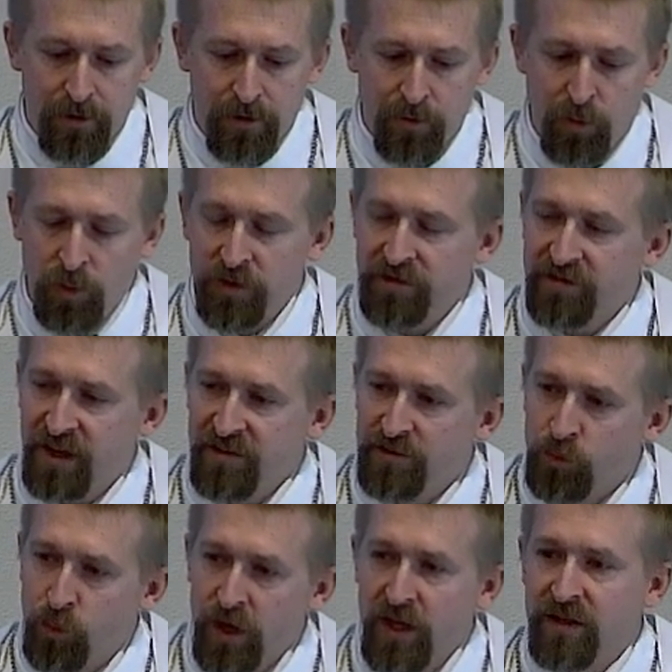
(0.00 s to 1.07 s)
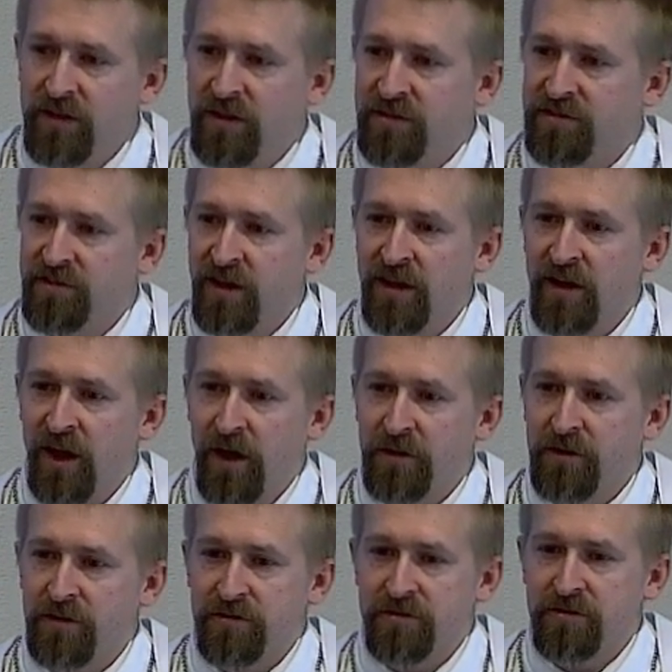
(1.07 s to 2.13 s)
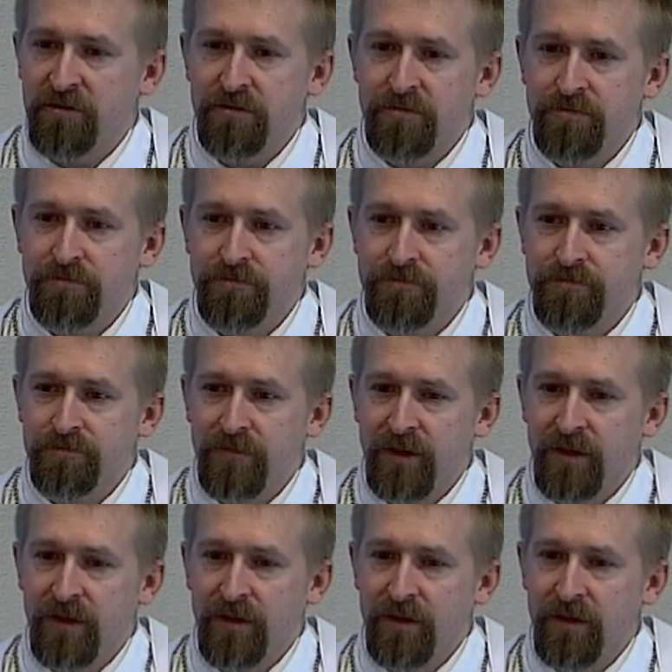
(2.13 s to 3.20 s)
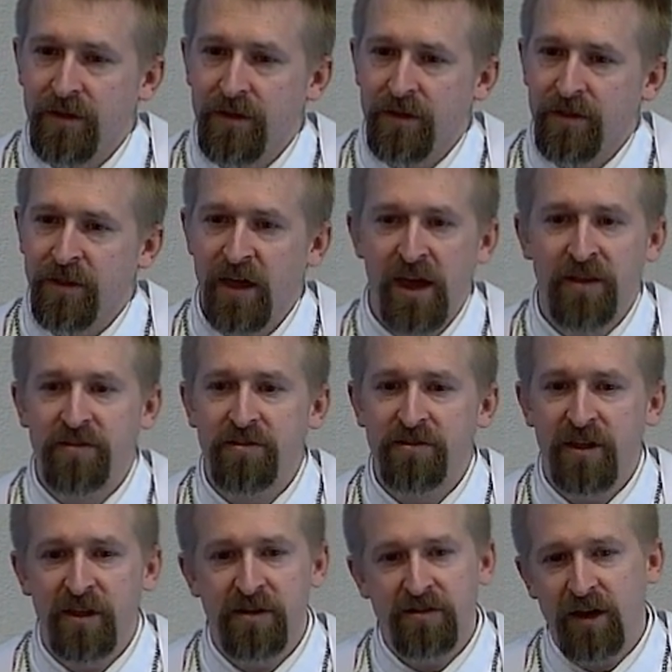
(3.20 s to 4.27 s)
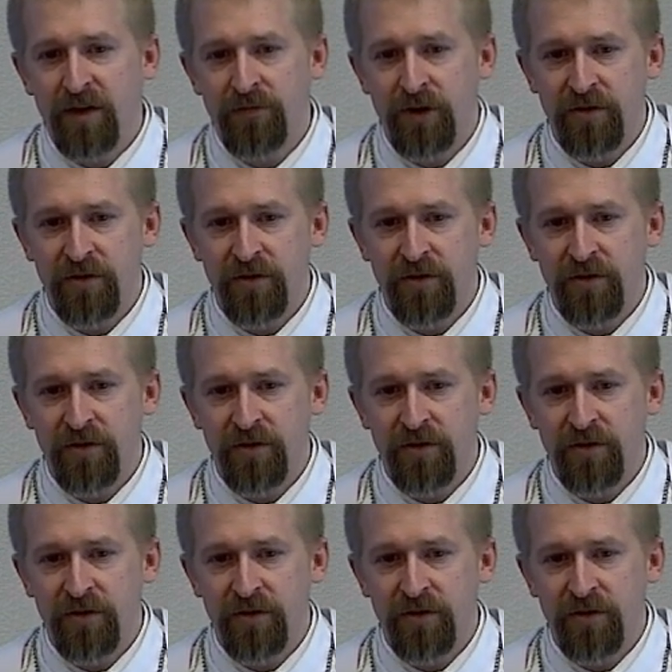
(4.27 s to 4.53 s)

When we sense weakness in others, the instinct of our